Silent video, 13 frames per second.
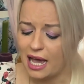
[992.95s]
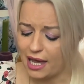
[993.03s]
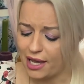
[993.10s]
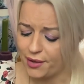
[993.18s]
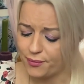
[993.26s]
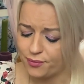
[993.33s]

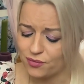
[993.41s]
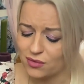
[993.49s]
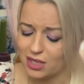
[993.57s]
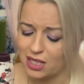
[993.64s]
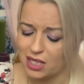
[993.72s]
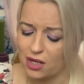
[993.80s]
Um,
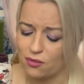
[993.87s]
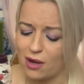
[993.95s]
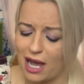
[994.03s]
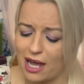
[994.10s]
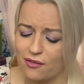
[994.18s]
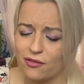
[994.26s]
you know,
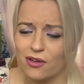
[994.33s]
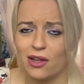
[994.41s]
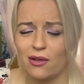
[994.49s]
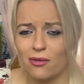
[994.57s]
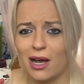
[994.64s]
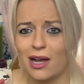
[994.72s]
ride
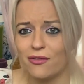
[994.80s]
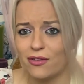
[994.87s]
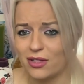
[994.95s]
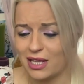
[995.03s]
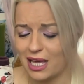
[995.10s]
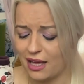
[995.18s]
through, ride
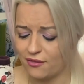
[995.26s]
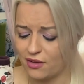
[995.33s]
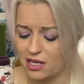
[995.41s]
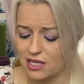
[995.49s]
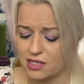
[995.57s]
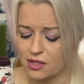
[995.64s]
through the
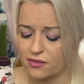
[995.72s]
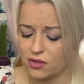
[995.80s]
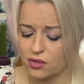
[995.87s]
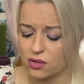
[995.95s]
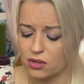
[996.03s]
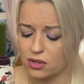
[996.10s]
heaviness of
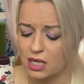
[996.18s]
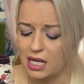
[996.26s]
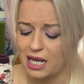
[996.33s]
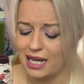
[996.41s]
it all.